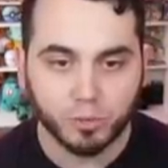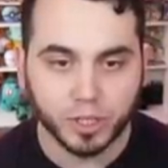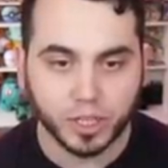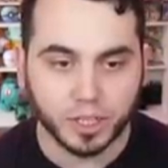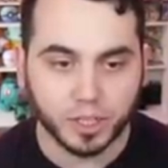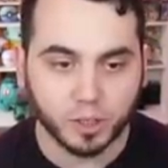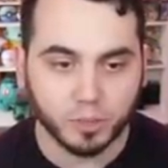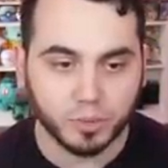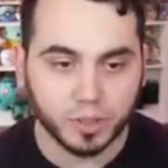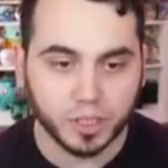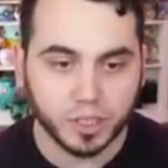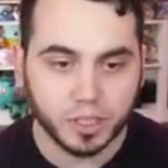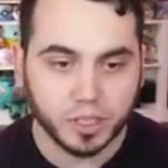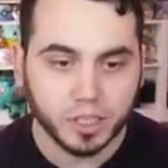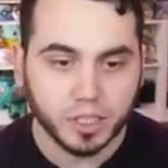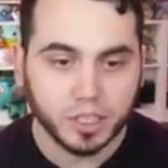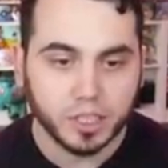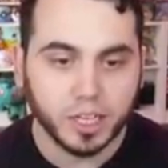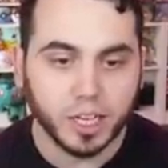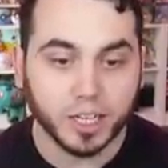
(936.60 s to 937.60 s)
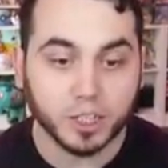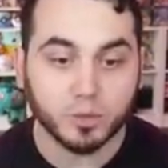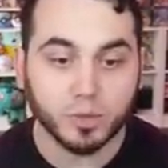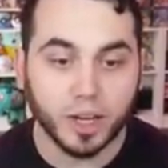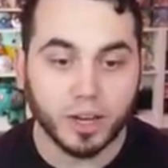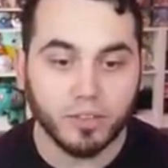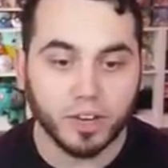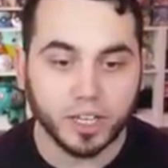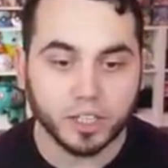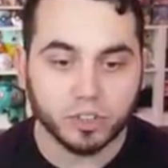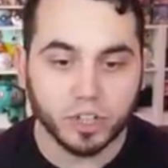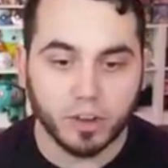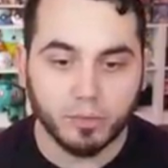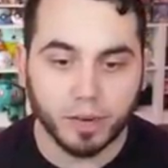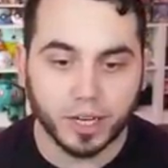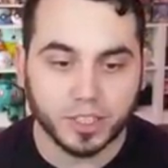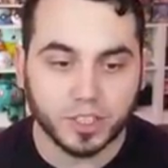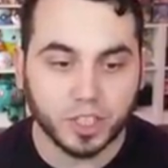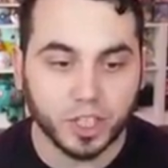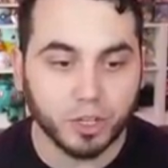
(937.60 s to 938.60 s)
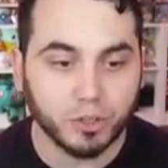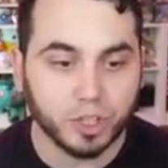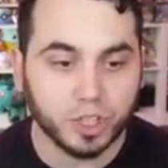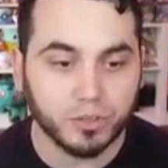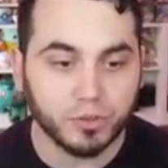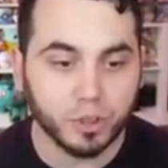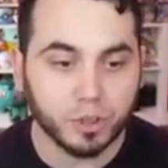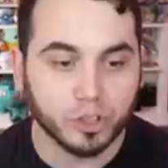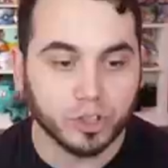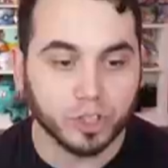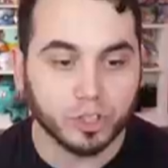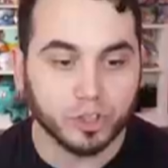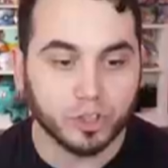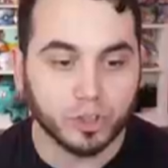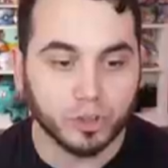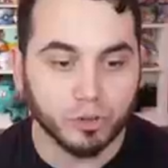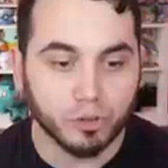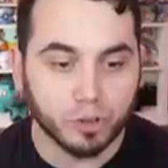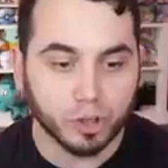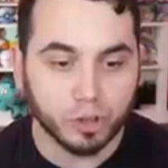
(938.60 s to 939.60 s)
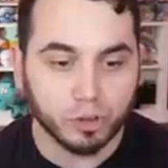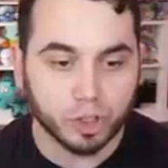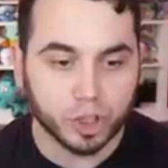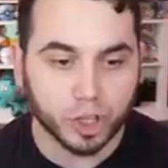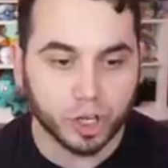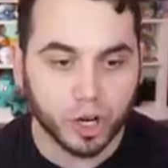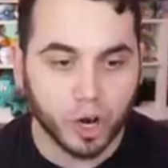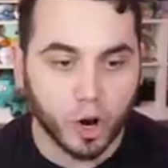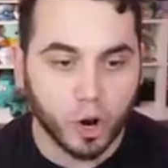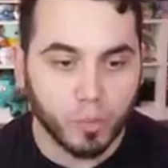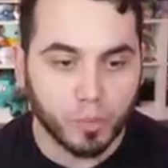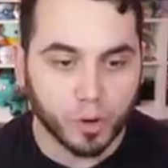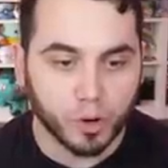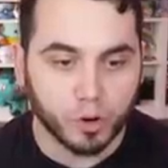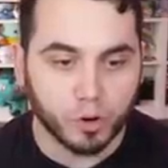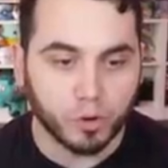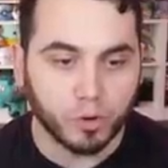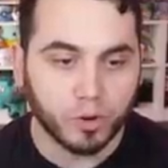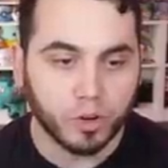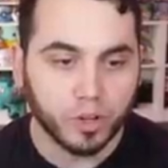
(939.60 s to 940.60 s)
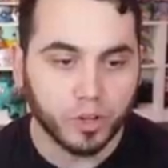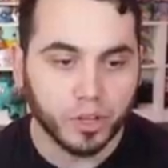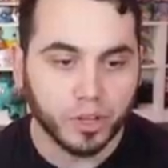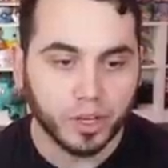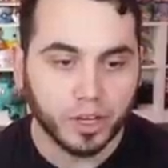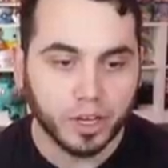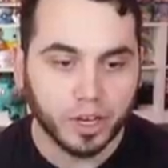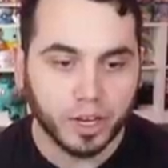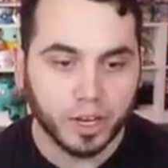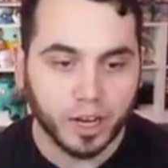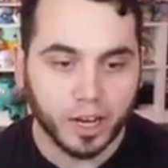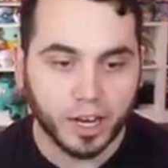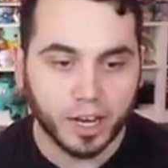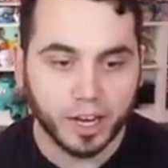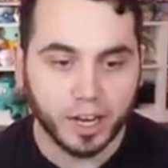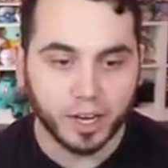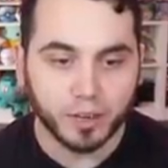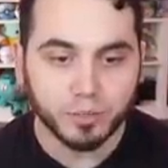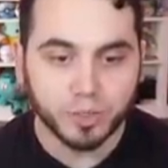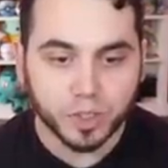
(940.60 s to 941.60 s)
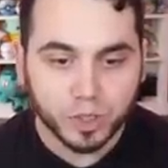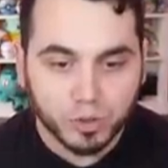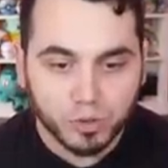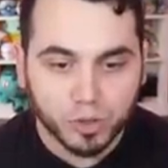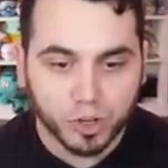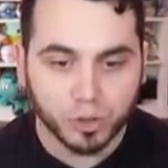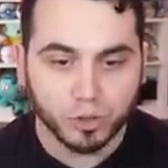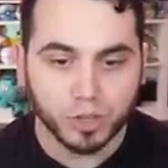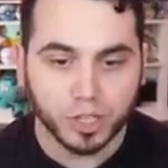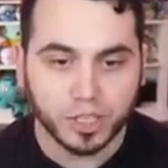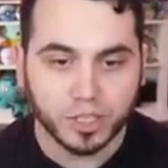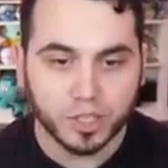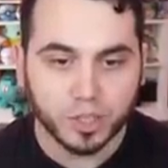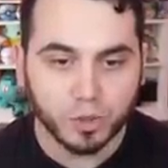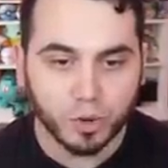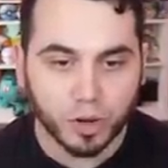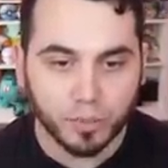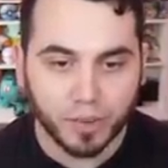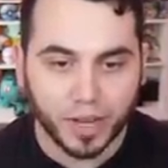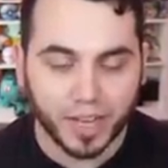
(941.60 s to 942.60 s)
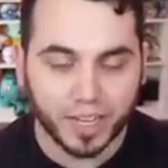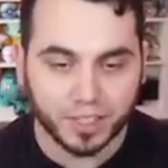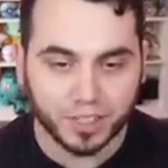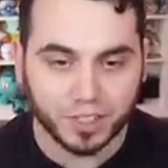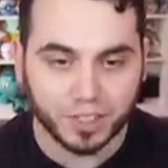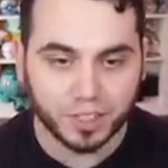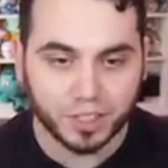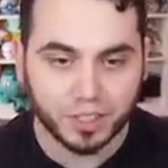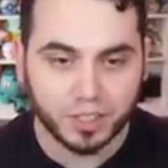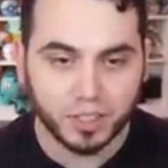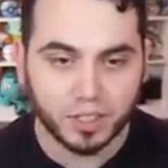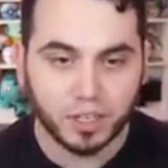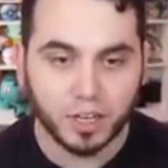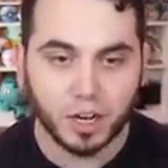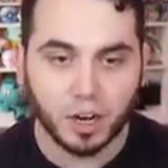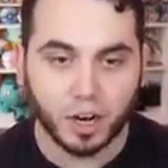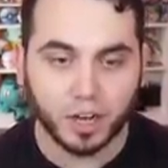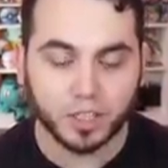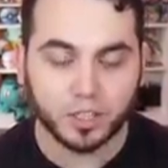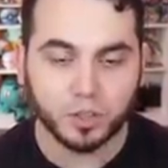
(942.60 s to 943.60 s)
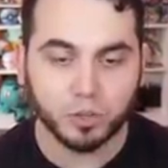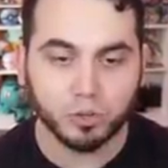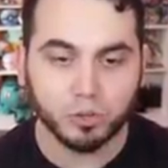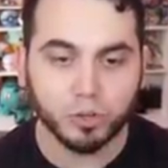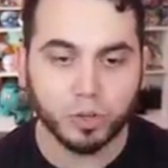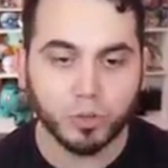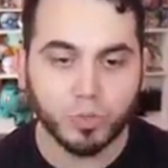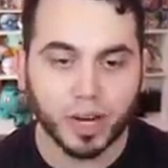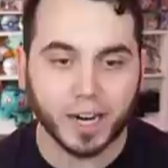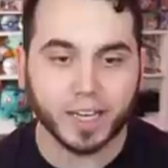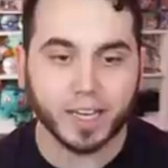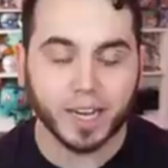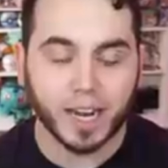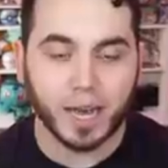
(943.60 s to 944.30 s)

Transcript: they heal me. Next, we have A-Drive Masayoshi versus Suku Shinobu. Hi, I'm Suku. Let's do our best. All right, Suku, you're about to get